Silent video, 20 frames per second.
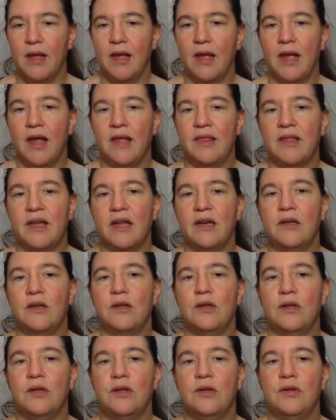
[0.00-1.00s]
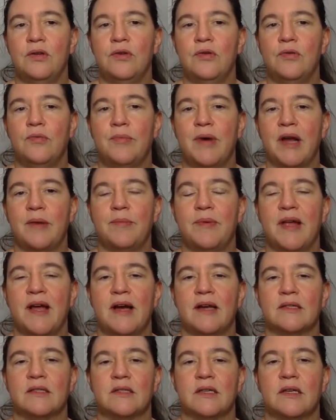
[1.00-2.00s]
And then you might be
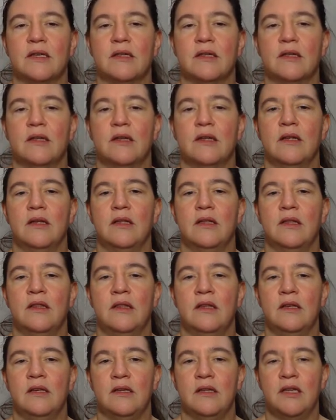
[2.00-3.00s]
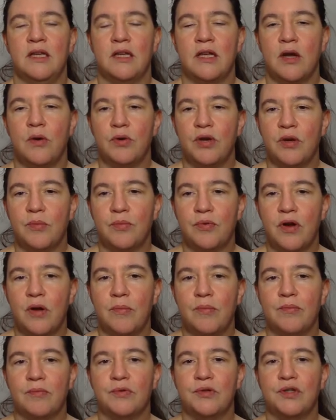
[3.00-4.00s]
asking the decoding
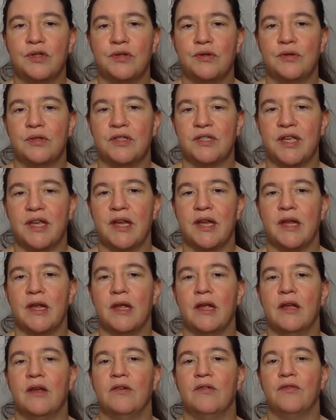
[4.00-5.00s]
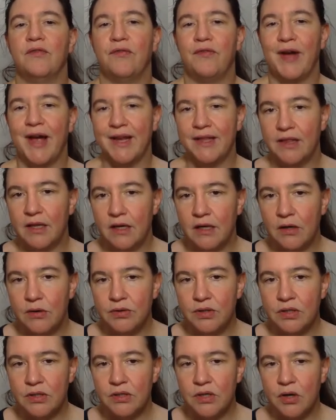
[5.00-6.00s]
problem to say, find the
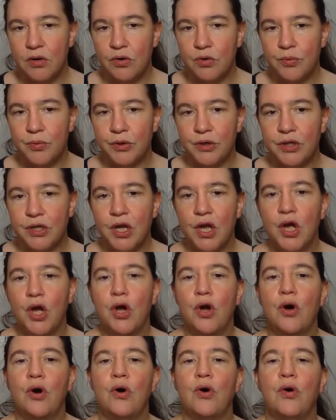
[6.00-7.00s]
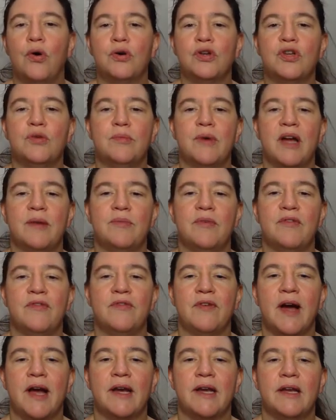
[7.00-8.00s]
closest code word, or you might be
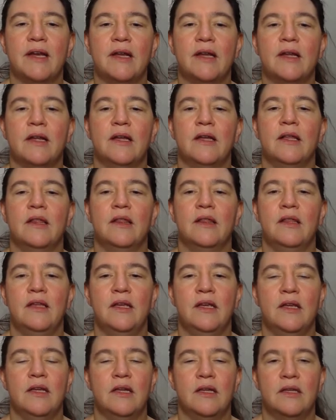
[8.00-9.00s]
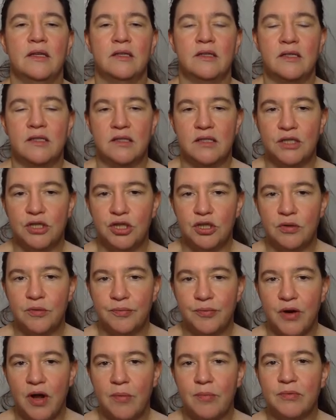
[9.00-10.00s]
finding the decisional
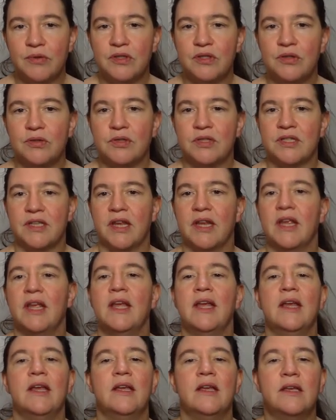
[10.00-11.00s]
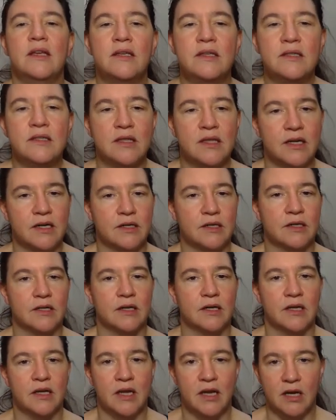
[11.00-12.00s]
problem to say, is there
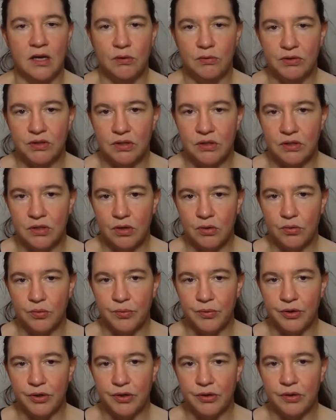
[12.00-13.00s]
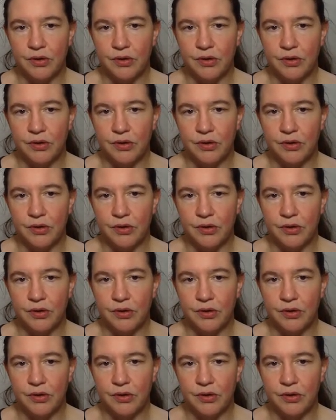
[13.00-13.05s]
a closest code word?